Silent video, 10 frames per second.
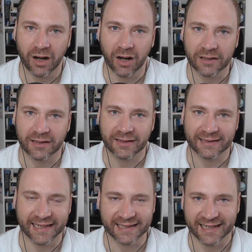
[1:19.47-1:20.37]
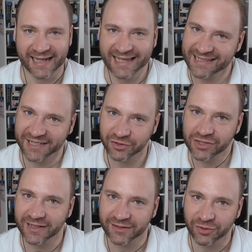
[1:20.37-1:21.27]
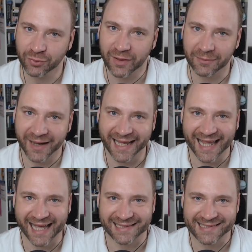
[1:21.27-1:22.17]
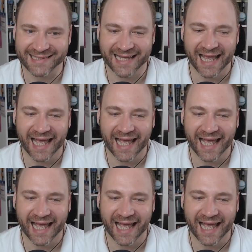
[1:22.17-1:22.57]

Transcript: on LinkedIn as I usually do with my guests.